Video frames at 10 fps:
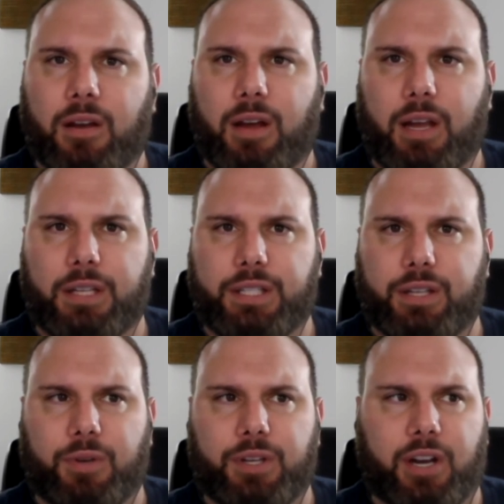and
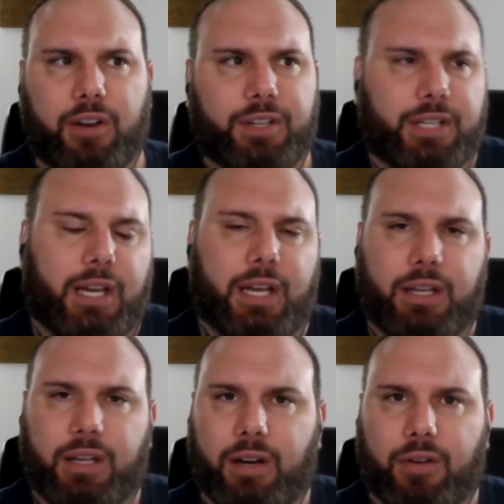so we generally say
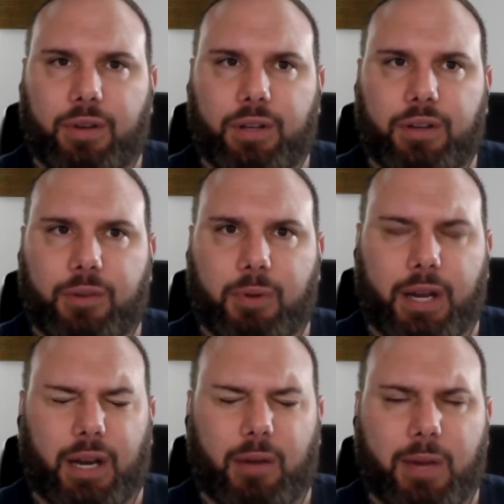hey you know you're
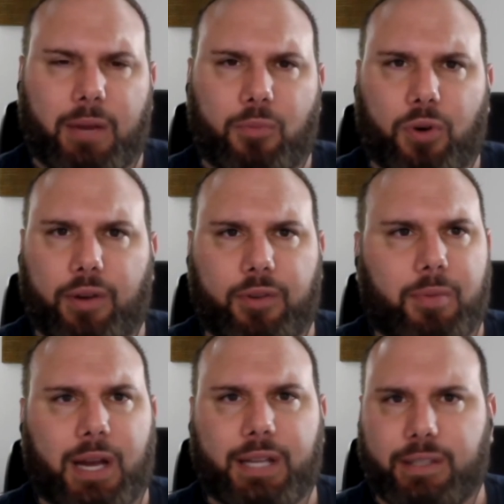probably going to make more if you
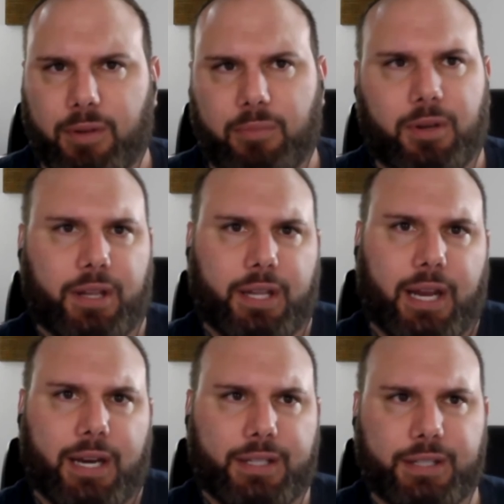buy something built in the
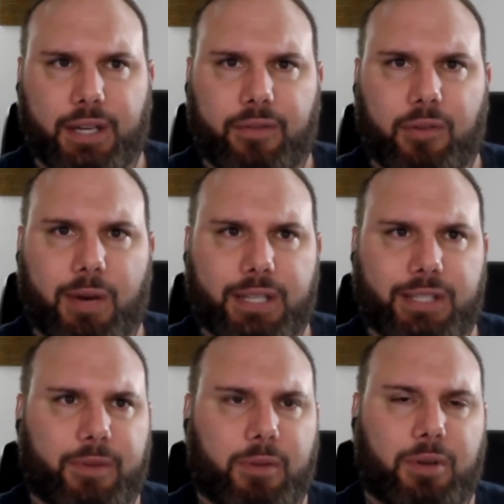80s than if you buy
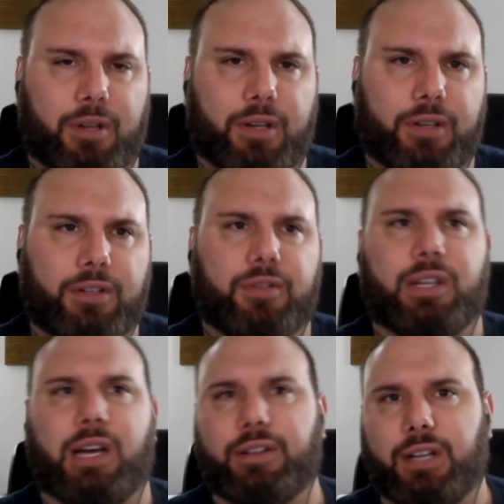something built in
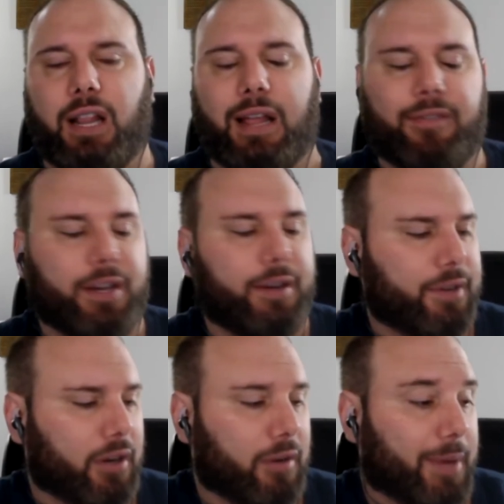2011
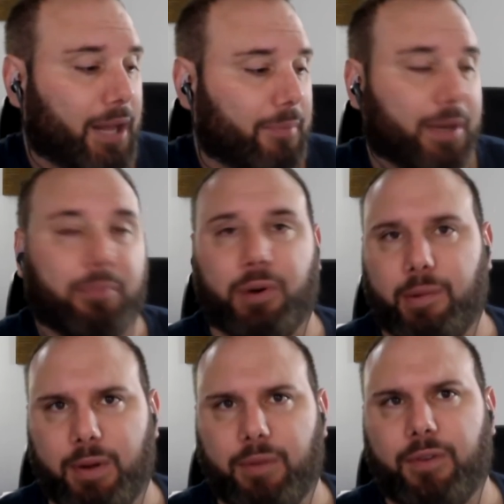you're going to pay a big
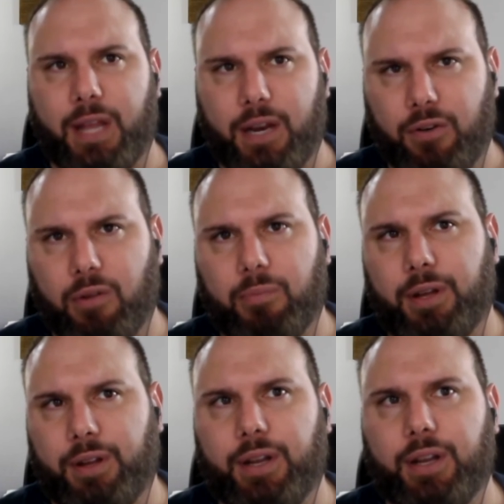premium for that newer
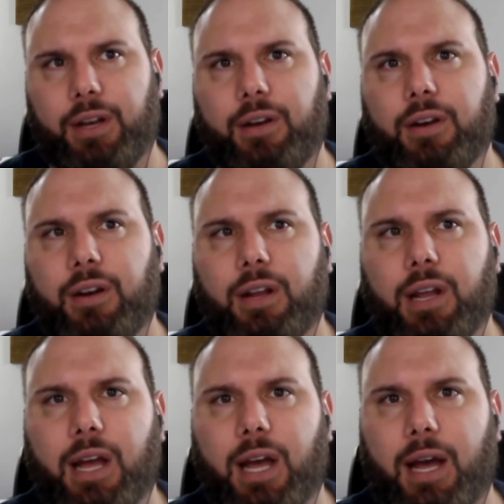build and
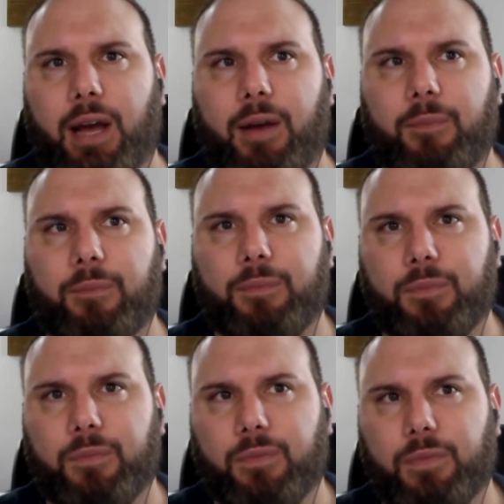mm-hmm. um,
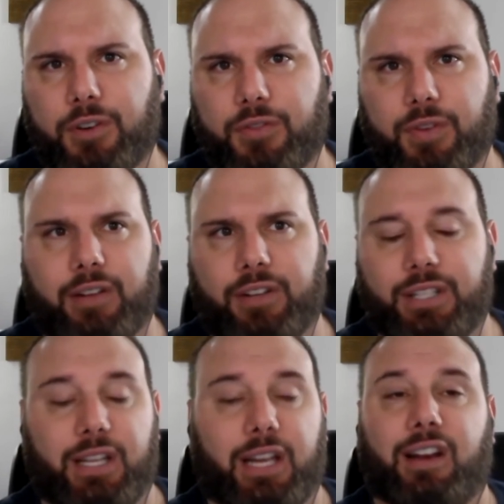there's frankly
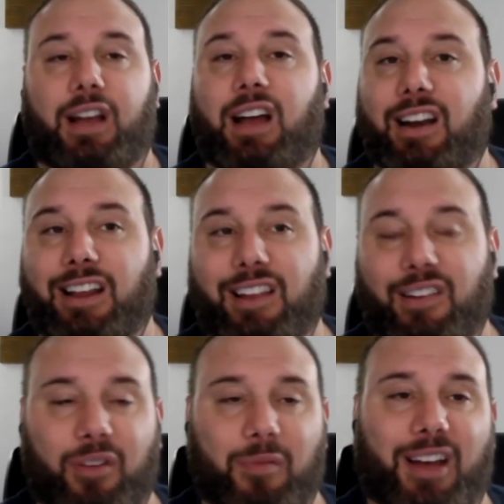just like not any
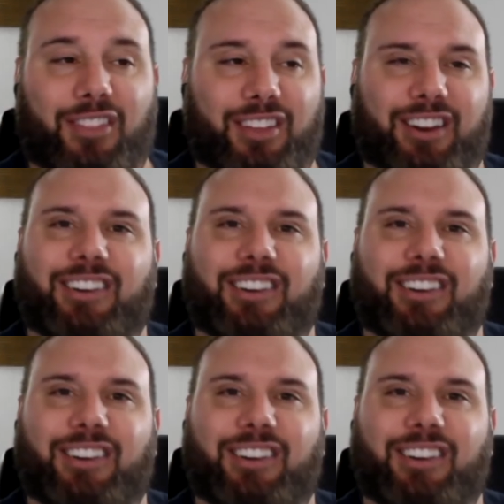of them out there.